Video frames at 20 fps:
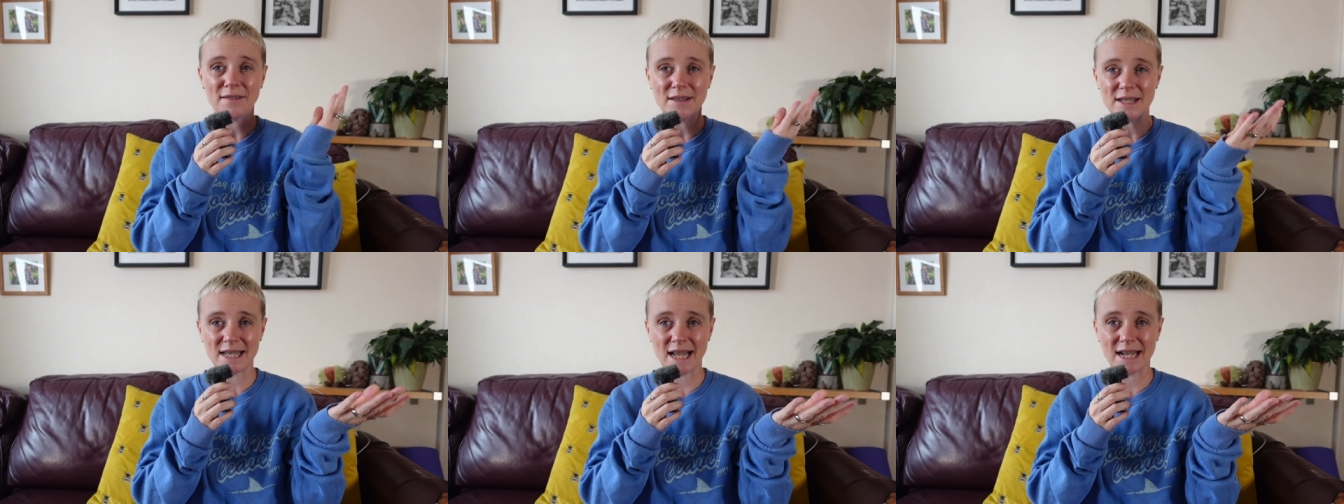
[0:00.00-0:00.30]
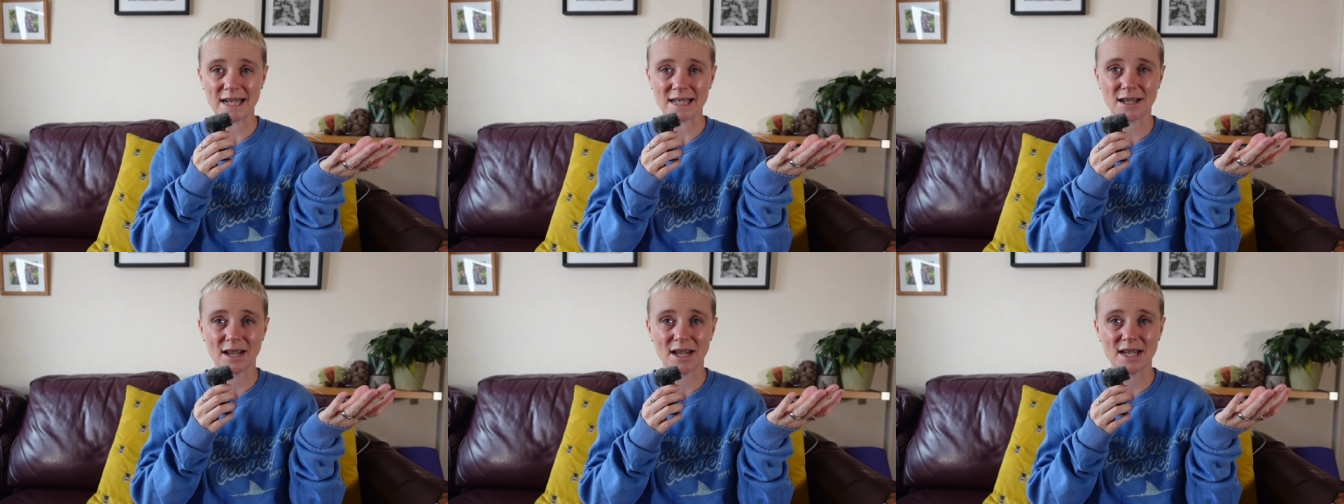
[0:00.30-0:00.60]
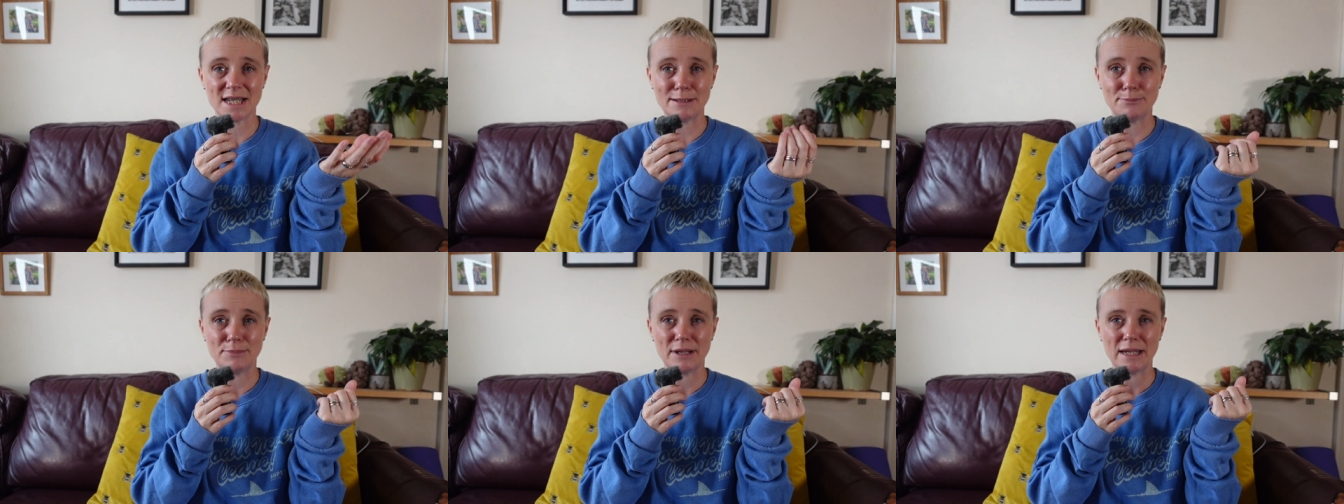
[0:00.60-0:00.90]
this
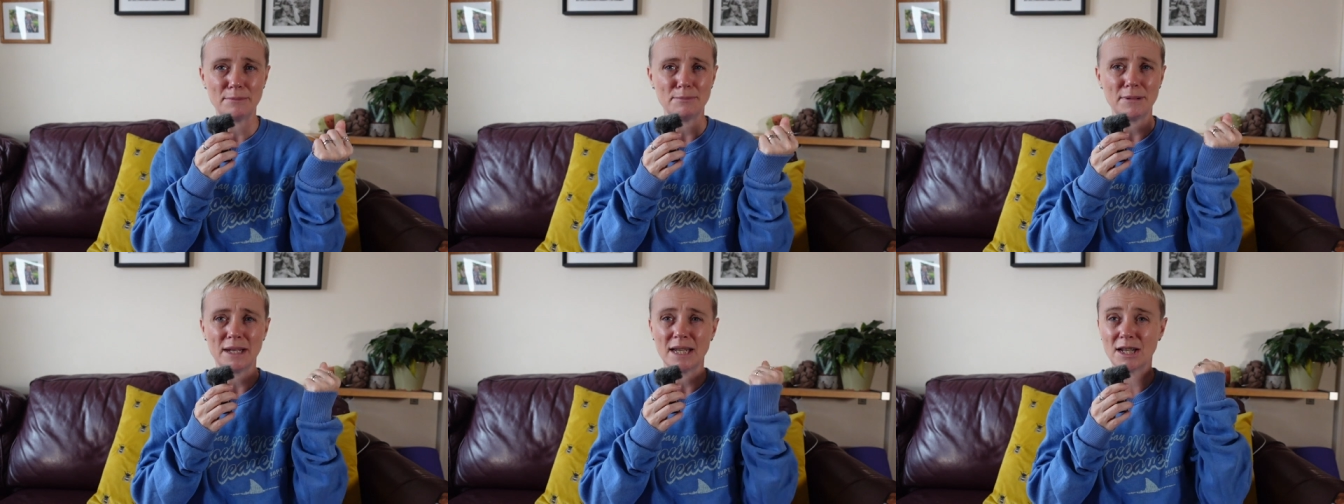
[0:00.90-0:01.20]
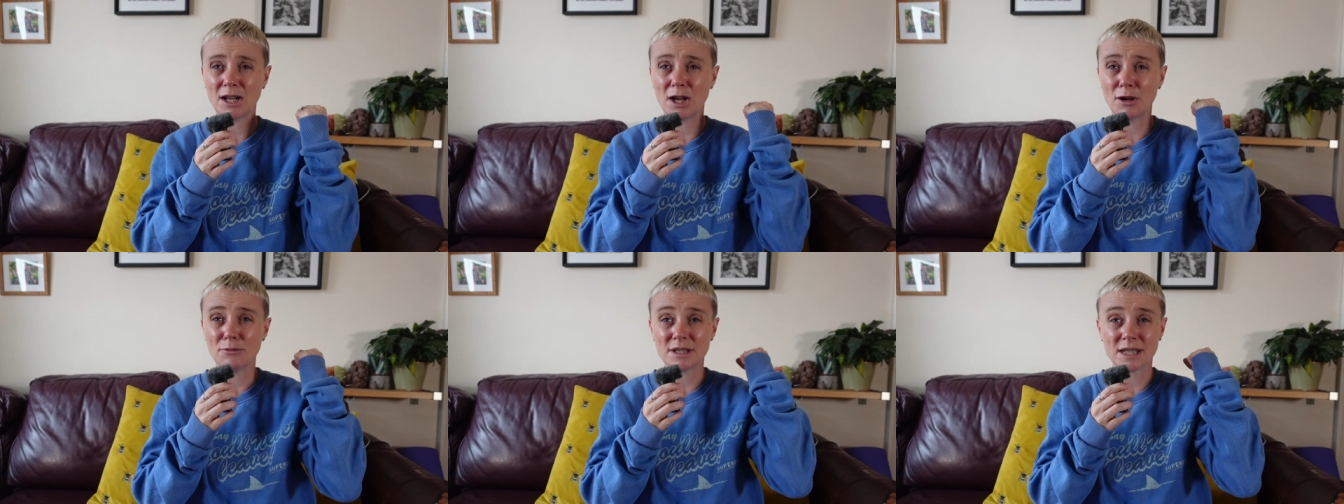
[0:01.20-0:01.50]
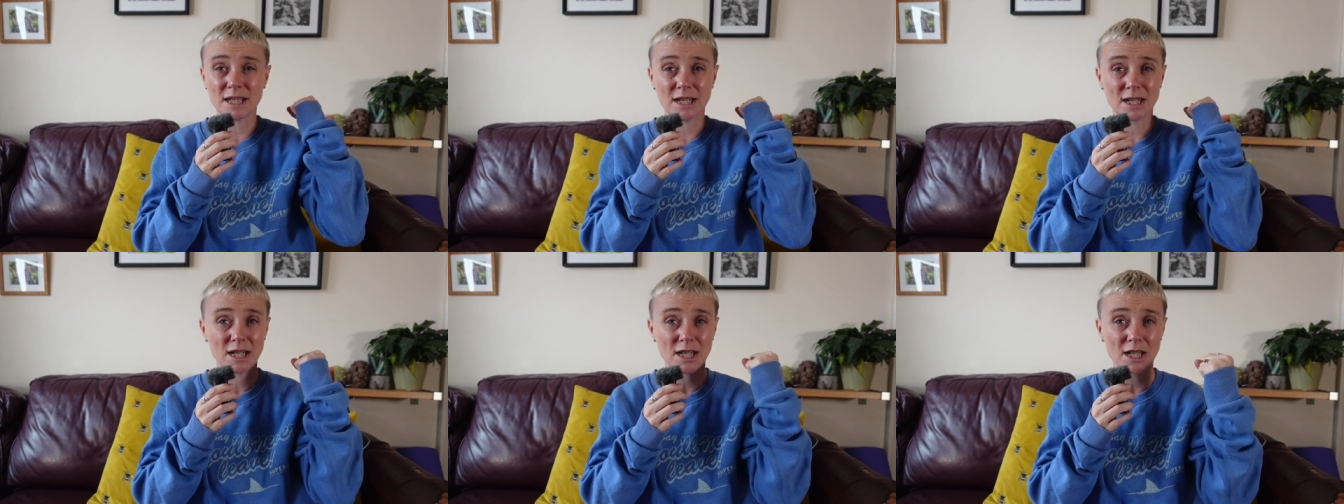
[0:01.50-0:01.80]
anxiety beat me and I was
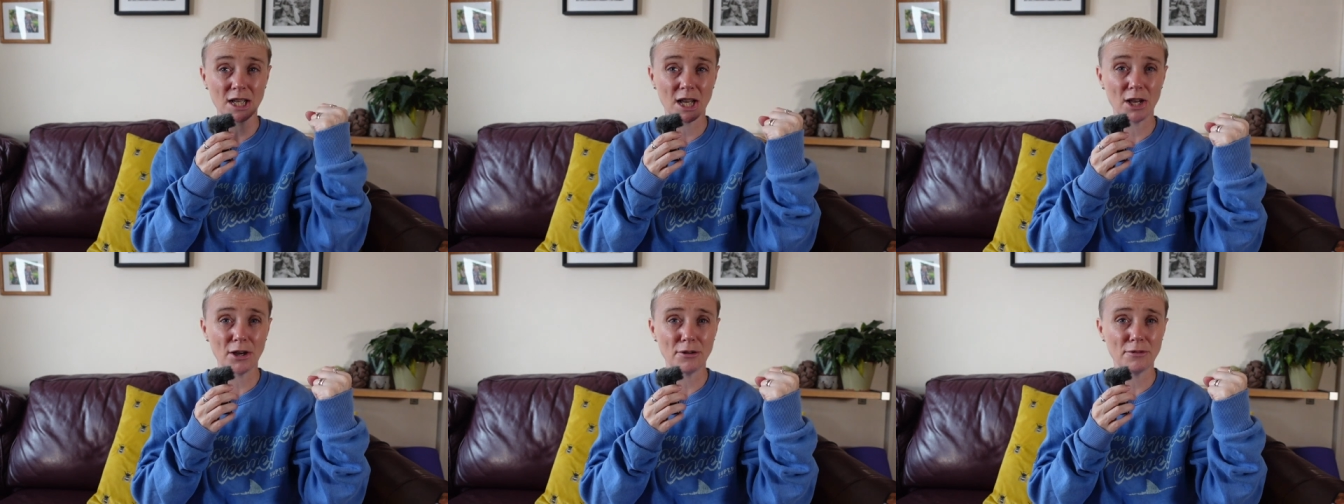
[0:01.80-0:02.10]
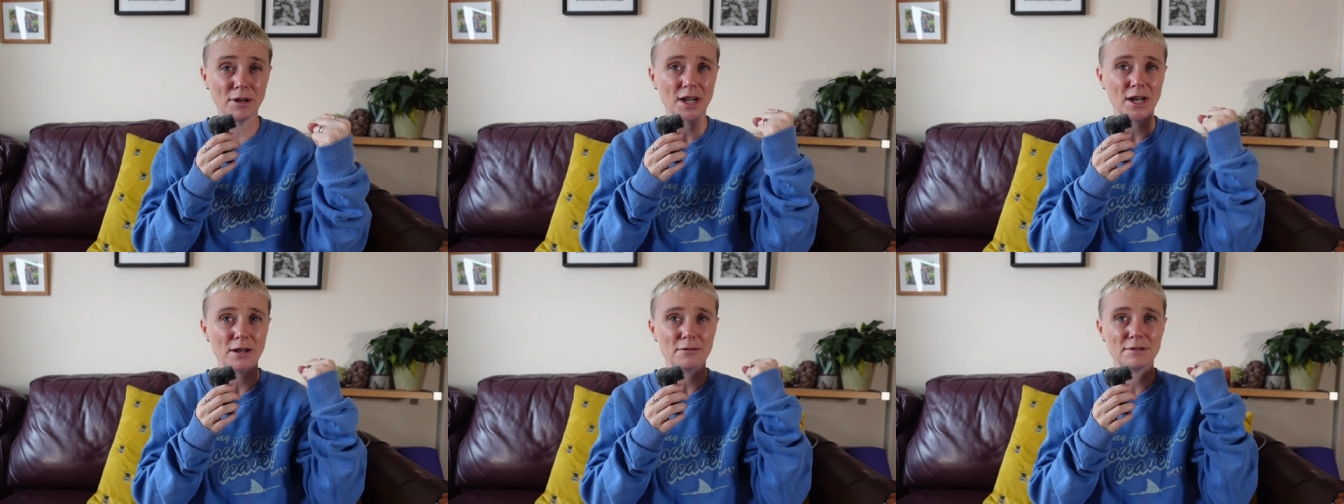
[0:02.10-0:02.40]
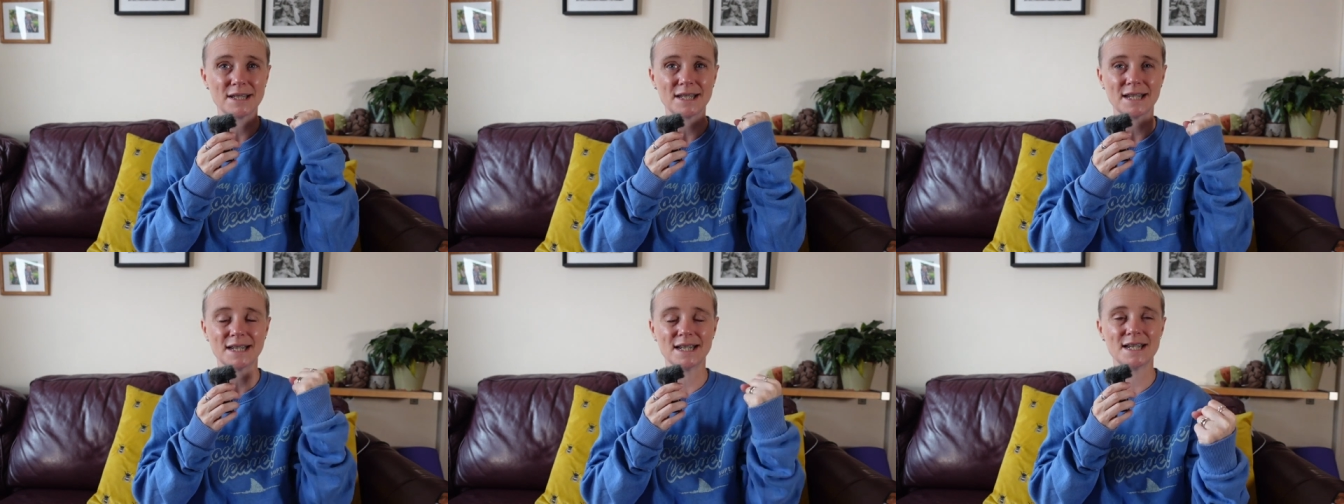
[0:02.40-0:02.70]
going to go and I
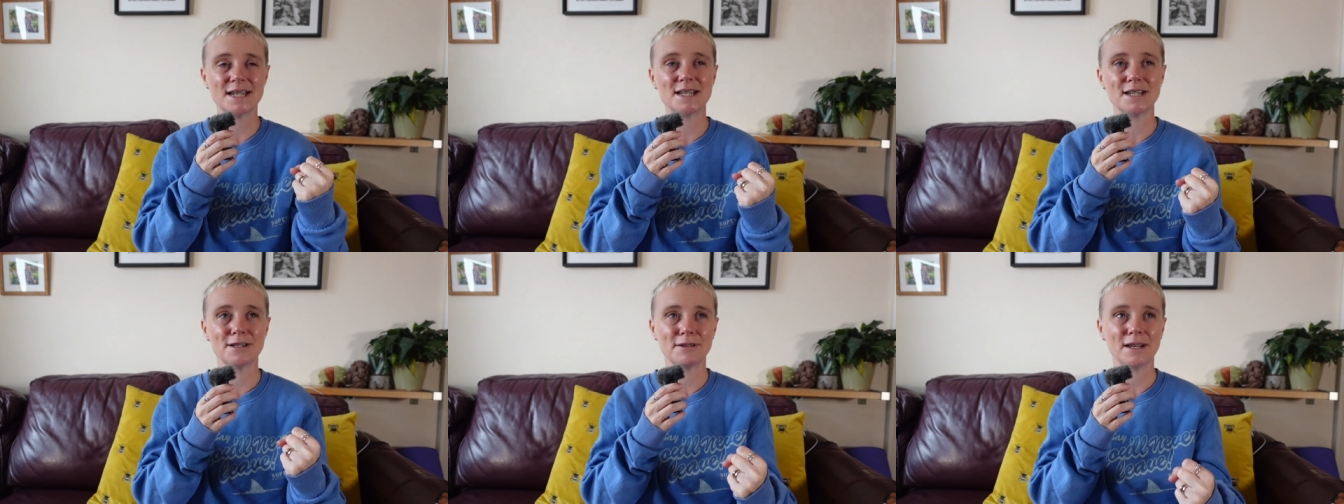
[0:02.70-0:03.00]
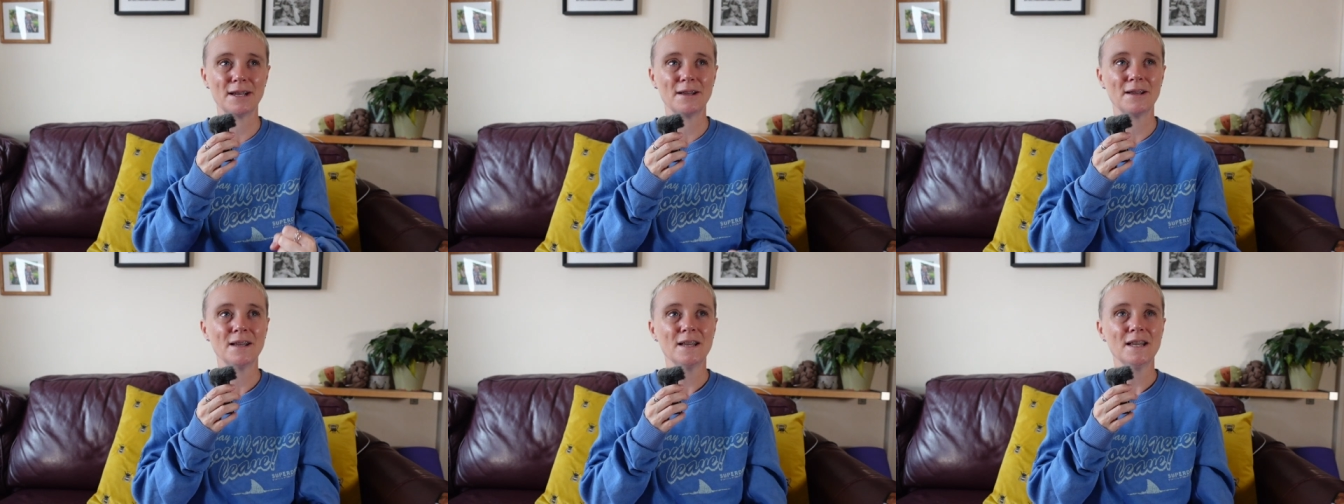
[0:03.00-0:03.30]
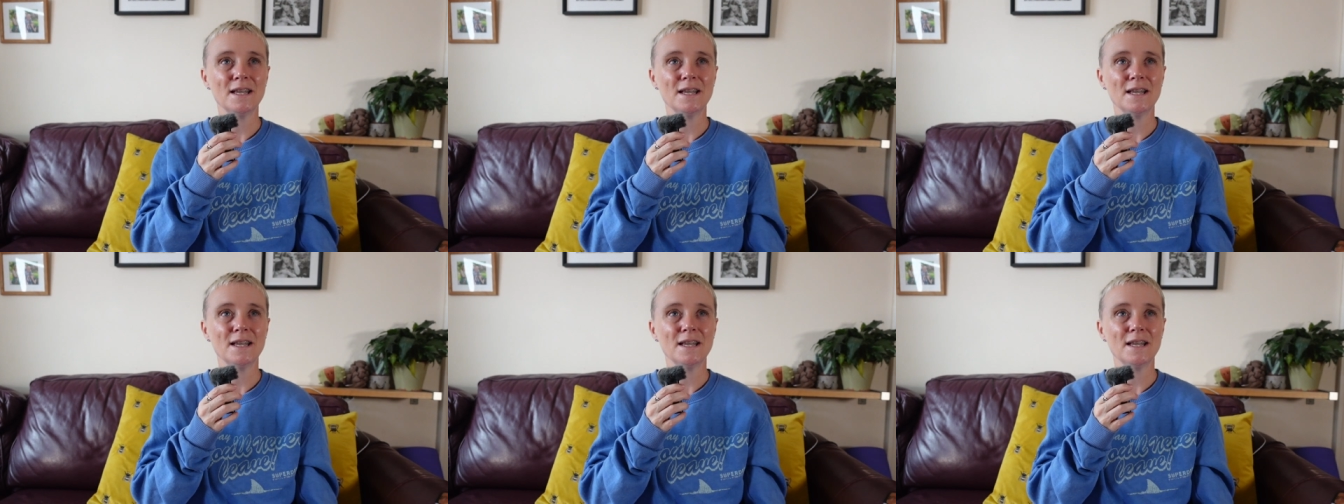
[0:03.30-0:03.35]
was going to do it.